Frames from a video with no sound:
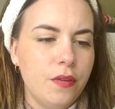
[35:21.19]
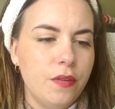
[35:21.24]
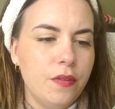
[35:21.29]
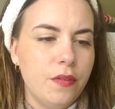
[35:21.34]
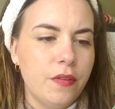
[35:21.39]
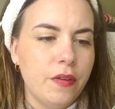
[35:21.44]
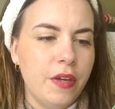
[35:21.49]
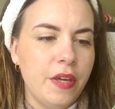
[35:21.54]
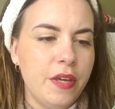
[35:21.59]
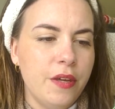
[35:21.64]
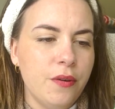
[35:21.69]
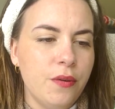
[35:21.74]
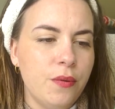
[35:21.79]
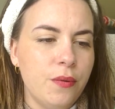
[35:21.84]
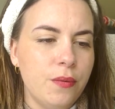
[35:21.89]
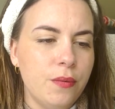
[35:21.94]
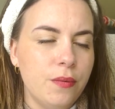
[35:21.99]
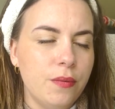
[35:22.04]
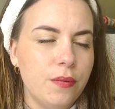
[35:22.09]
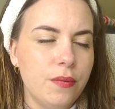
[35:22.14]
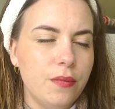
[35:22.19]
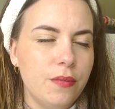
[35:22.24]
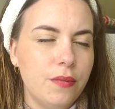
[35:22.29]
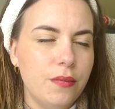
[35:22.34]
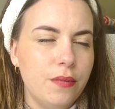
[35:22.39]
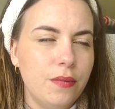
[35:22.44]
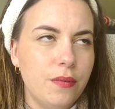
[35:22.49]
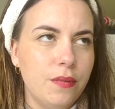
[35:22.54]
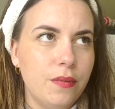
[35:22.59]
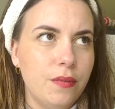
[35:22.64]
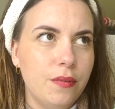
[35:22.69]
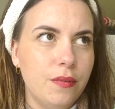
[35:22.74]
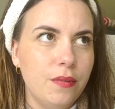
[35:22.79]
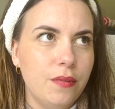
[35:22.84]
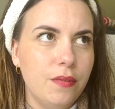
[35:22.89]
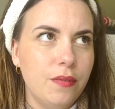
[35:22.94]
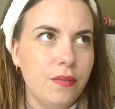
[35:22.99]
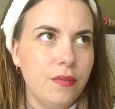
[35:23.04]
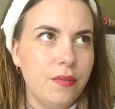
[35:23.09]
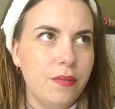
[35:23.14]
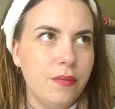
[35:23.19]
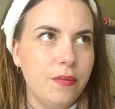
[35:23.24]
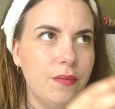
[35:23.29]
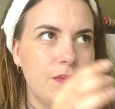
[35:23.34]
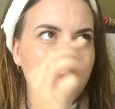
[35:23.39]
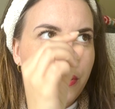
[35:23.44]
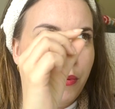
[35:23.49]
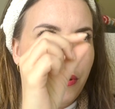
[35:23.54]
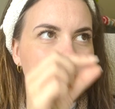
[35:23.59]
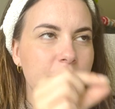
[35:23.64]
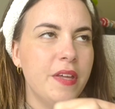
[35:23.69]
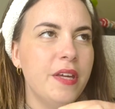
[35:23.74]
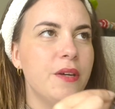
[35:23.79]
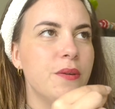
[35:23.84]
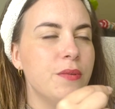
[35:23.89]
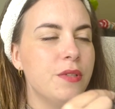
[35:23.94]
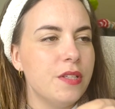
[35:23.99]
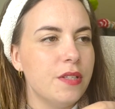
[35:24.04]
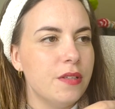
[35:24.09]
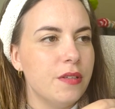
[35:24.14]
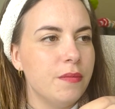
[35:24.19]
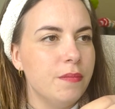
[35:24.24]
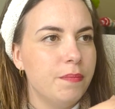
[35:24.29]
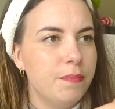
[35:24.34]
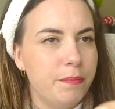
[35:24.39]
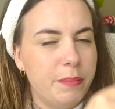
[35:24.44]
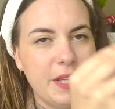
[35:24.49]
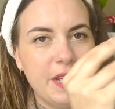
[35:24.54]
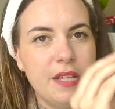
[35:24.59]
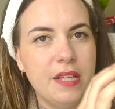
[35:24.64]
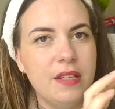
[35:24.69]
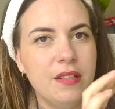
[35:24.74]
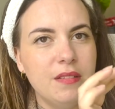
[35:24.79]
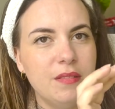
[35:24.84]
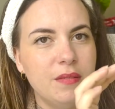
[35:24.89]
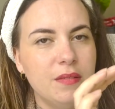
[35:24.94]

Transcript: the heel, you want the heel to be.